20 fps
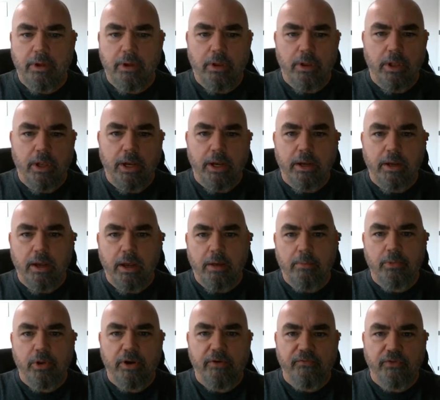Like
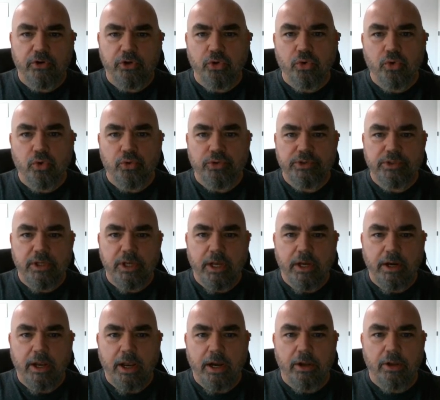I'm looking for tools.
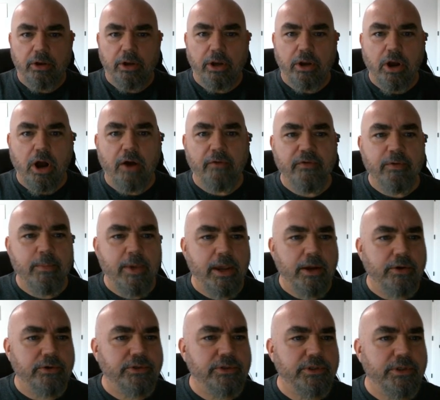I got to look at coffee
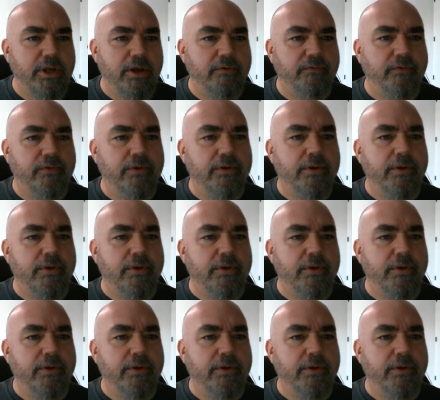makers and stuff.